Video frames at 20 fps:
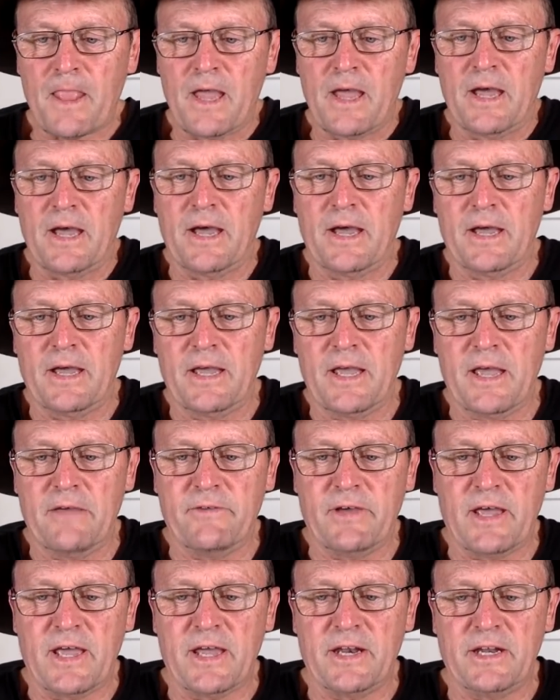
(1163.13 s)
uh,
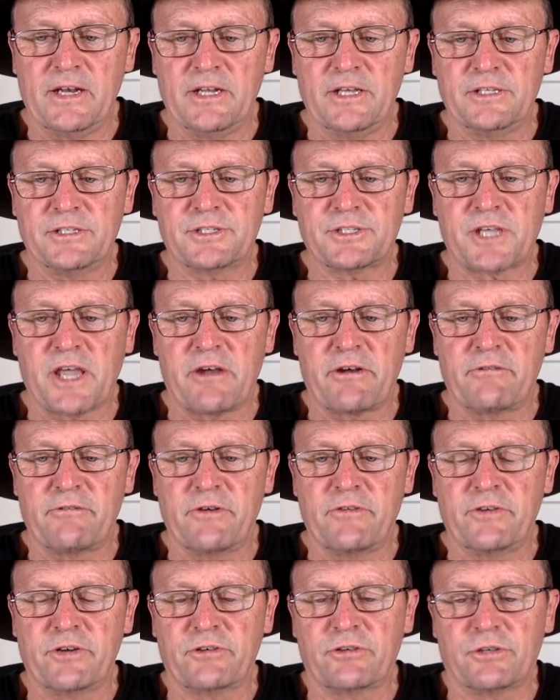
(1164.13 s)
ever had any scary
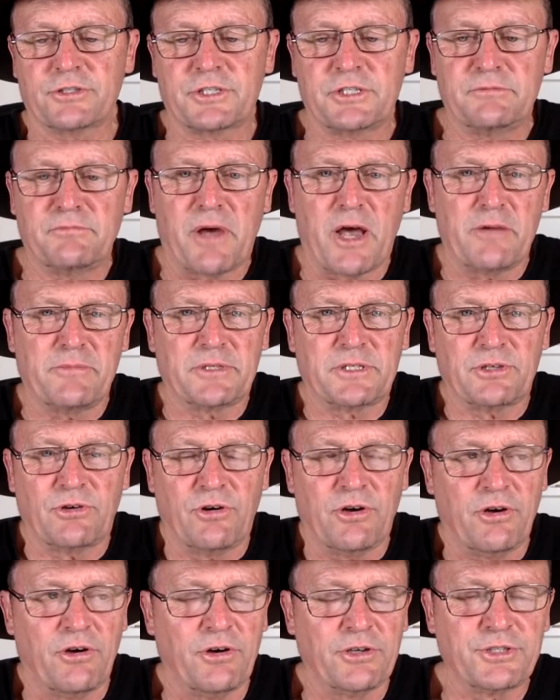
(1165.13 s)
river crossing moments? I,
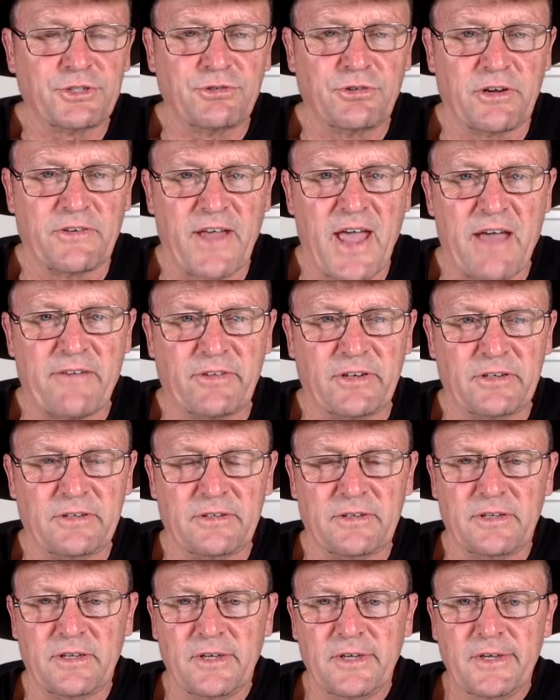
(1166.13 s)
I sort of haven't.
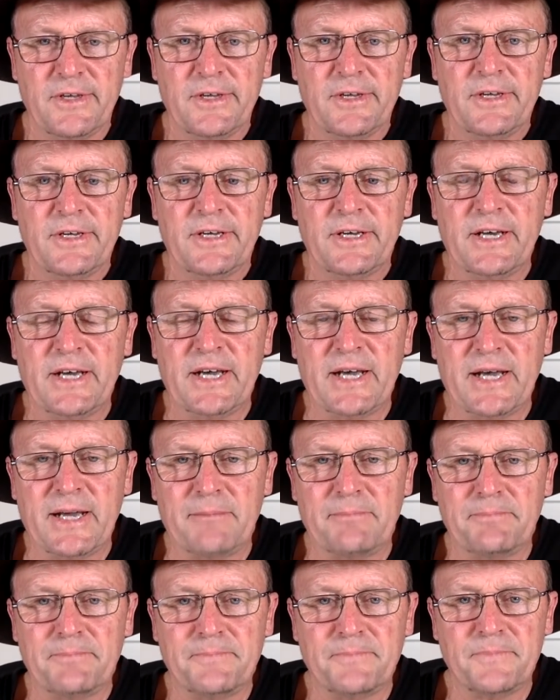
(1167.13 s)

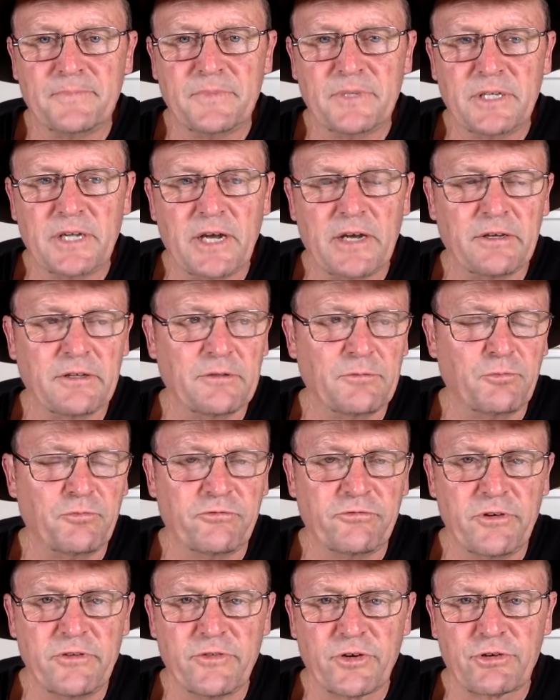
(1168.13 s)
Um, you know,
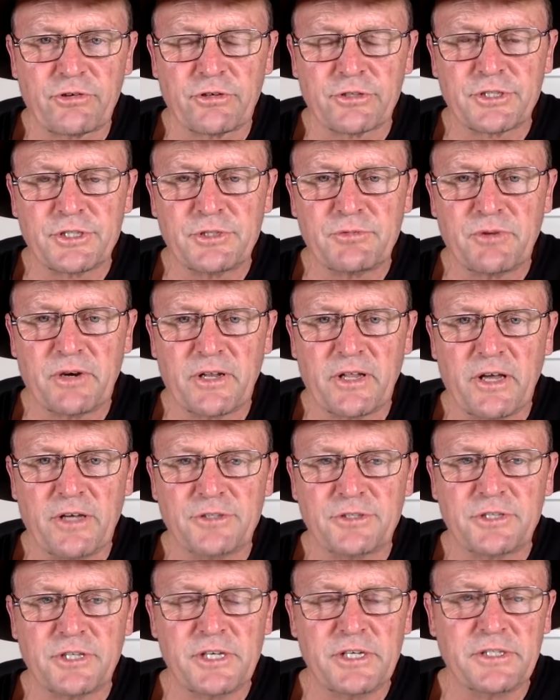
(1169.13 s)
river crossing is one of
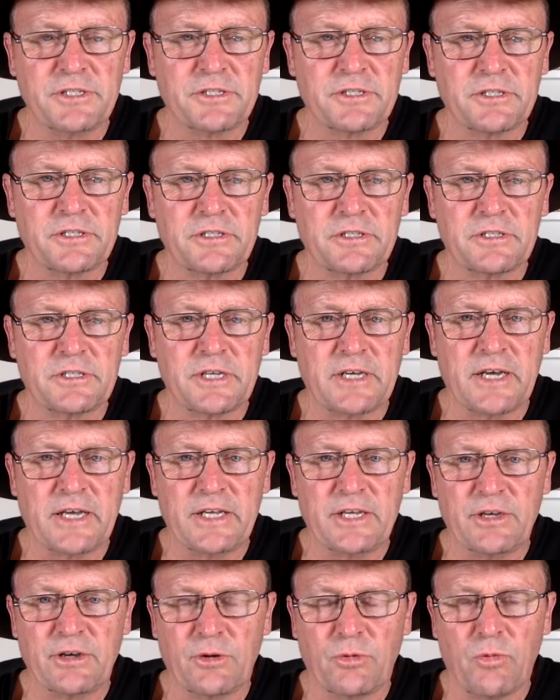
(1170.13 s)
those things that uh,
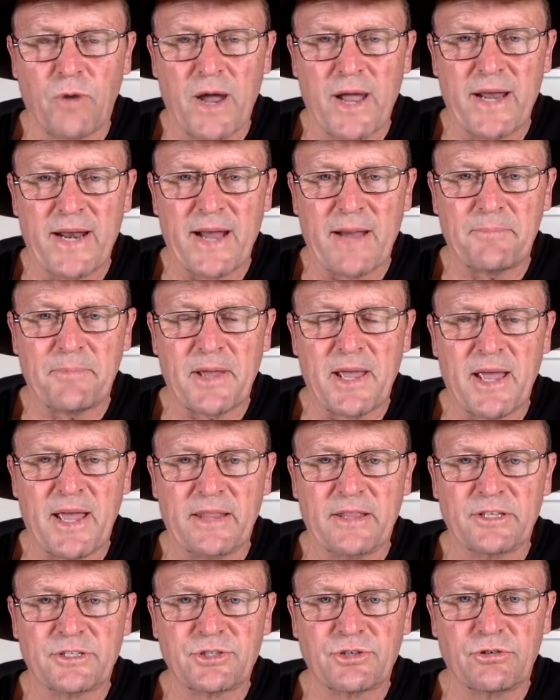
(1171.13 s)
you got to weigh it up
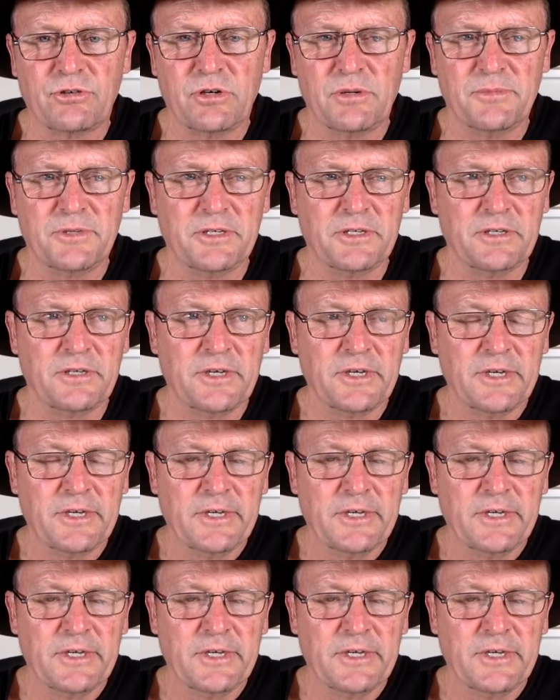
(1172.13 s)
at the time. And